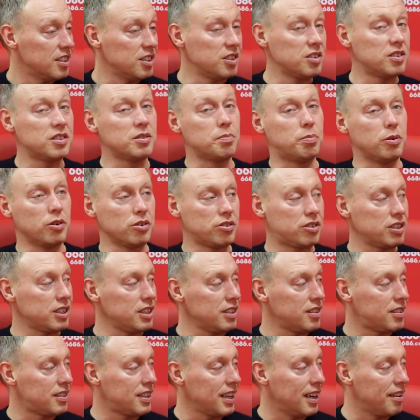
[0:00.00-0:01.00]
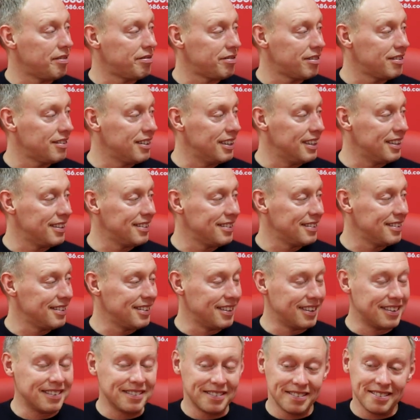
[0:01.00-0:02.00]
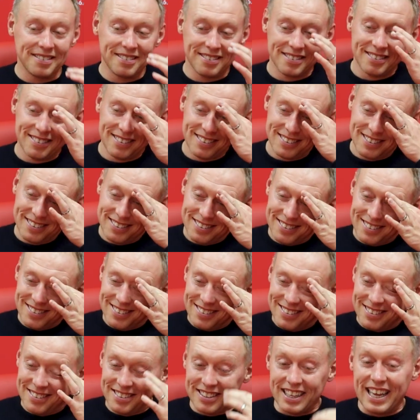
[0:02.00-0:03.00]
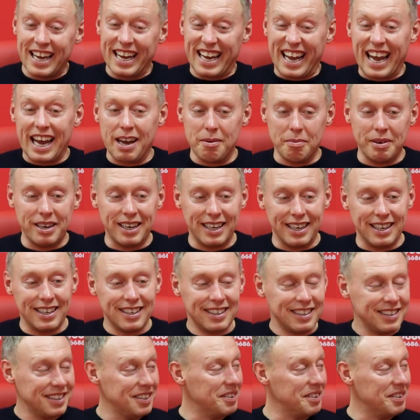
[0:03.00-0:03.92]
The, the, Portuguese stuff. Yeah, it's their game, isn't it?